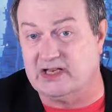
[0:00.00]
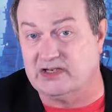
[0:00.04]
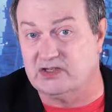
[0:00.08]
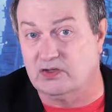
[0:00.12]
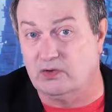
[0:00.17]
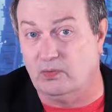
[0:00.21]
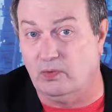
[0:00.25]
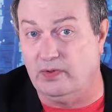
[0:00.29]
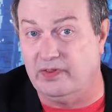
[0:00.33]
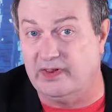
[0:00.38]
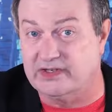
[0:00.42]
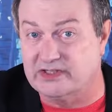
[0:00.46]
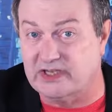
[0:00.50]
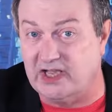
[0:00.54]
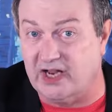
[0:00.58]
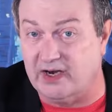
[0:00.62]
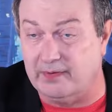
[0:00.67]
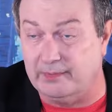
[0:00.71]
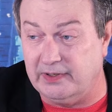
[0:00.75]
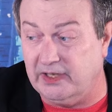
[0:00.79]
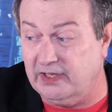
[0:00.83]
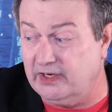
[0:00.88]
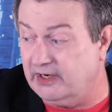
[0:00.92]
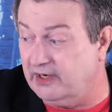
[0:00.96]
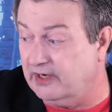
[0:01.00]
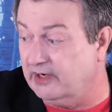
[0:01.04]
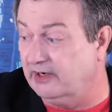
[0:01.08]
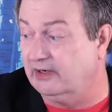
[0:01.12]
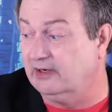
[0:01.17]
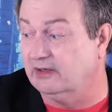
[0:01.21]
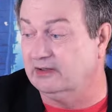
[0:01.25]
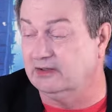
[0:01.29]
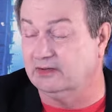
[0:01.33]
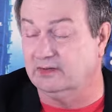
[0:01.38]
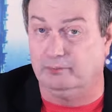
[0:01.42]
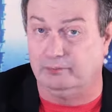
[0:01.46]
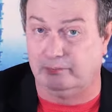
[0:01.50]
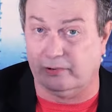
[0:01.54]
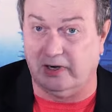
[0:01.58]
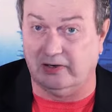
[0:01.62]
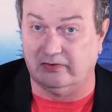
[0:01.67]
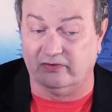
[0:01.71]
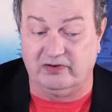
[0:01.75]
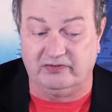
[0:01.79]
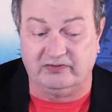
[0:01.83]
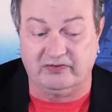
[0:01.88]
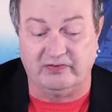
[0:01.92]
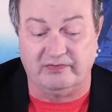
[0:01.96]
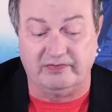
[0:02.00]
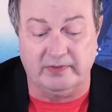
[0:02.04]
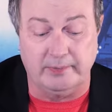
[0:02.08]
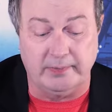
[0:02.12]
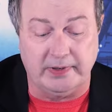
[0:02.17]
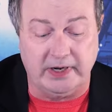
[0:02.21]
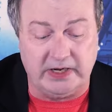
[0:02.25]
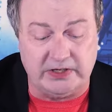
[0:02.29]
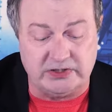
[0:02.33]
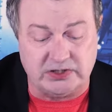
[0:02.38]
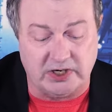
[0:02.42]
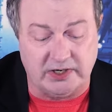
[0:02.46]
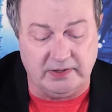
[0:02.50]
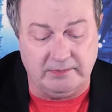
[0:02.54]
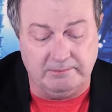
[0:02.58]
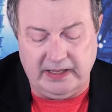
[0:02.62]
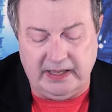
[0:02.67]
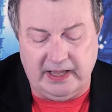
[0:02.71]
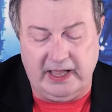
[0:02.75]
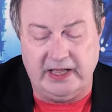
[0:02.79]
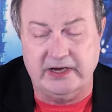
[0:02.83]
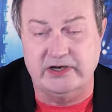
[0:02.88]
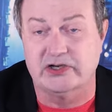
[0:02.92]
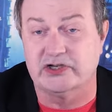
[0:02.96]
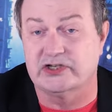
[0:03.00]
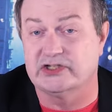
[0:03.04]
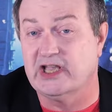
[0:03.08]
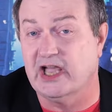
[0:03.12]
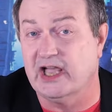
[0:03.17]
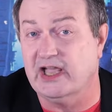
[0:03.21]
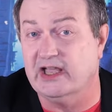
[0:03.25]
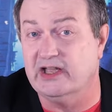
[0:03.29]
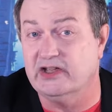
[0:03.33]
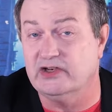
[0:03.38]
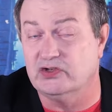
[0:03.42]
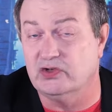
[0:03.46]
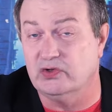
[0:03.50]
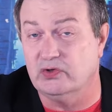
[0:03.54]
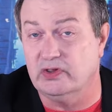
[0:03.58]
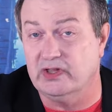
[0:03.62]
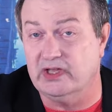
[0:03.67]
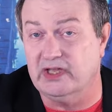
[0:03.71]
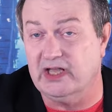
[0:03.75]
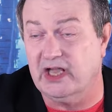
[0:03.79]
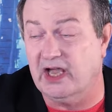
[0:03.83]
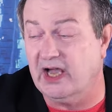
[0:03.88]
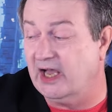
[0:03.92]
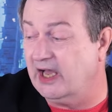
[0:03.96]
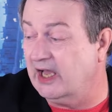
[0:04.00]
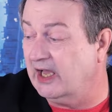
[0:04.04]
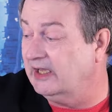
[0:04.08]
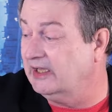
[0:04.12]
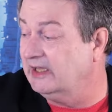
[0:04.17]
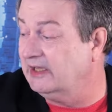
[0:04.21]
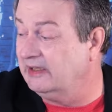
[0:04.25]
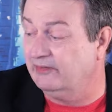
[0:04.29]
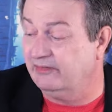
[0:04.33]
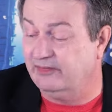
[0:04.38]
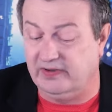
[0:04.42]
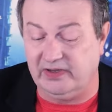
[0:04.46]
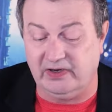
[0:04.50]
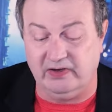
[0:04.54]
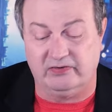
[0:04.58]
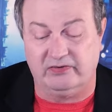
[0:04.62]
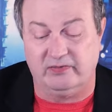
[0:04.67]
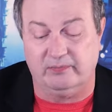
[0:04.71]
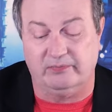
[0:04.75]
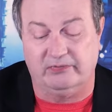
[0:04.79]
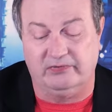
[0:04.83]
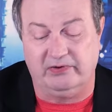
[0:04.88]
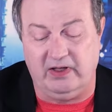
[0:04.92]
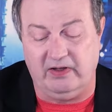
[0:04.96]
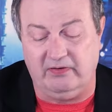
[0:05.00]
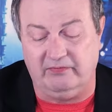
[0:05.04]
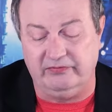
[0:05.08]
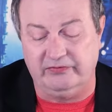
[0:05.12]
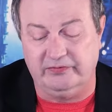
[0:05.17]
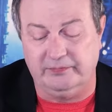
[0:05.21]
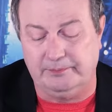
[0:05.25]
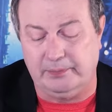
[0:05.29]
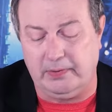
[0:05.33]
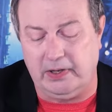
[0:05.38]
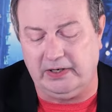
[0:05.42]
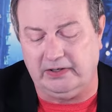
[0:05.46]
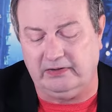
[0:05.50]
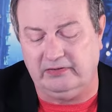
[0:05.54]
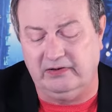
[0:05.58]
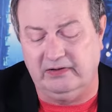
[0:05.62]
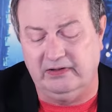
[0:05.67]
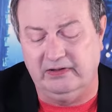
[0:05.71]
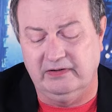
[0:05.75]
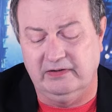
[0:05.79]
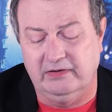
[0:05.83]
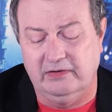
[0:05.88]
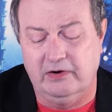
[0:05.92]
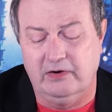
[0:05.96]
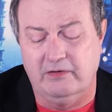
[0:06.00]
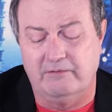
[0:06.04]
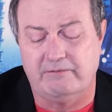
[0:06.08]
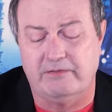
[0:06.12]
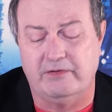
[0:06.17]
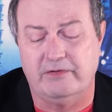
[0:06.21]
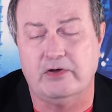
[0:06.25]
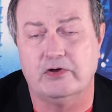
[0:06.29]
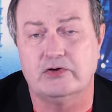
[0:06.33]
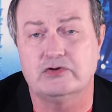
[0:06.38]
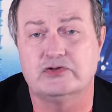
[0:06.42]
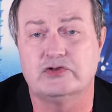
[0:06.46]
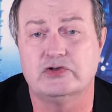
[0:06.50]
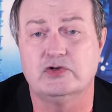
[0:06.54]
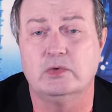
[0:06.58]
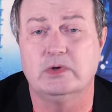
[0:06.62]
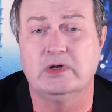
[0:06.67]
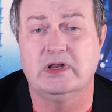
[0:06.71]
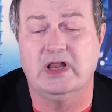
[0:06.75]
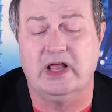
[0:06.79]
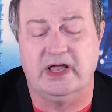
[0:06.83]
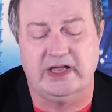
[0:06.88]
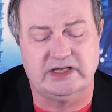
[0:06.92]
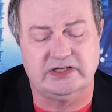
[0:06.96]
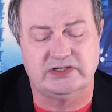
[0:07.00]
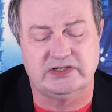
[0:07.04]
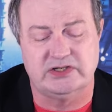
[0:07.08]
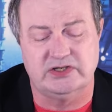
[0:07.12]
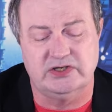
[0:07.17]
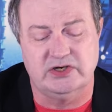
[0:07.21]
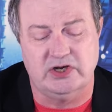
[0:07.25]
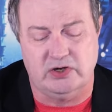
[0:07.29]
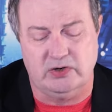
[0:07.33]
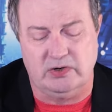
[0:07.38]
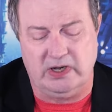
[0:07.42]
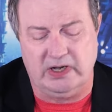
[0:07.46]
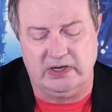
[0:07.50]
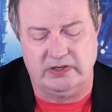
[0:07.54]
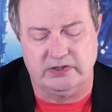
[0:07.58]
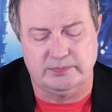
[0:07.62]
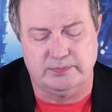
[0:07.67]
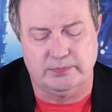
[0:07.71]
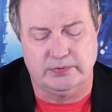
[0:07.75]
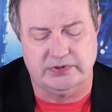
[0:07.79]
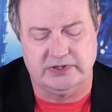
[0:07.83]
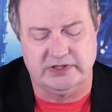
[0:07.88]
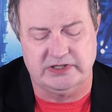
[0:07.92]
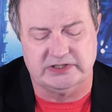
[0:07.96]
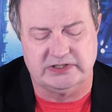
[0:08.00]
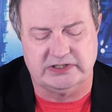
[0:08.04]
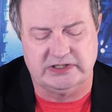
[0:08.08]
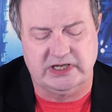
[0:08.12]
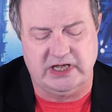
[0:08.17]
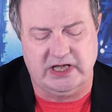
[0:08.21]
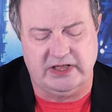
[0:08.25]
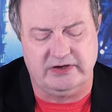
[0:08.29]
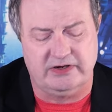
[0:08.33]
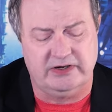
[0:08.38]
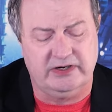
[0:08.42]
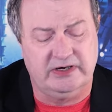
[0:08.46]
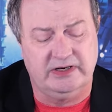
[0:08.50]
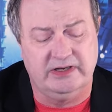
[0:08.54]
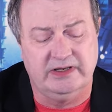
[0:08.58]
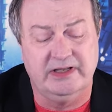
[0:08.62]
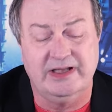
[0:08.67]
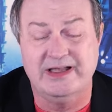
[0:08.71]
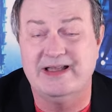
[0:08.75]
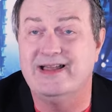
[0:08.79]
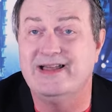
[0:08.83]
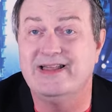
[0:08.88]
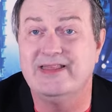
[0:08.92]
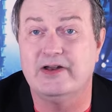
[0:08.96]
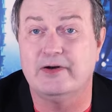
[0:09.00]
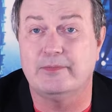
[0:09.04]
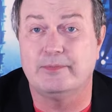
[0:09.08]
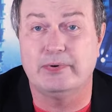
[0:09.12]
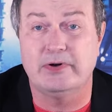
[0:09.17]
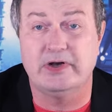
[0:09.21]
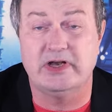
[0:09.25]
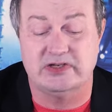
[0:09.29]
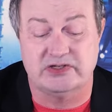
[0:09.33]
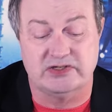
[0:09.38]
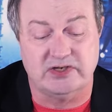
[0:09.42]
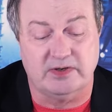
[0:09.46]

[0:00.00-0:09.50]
that's the one that's got to be in here, process of elimination, and just get into the uh, figures themselves. But for those who would like to know how to put these together, they're pretty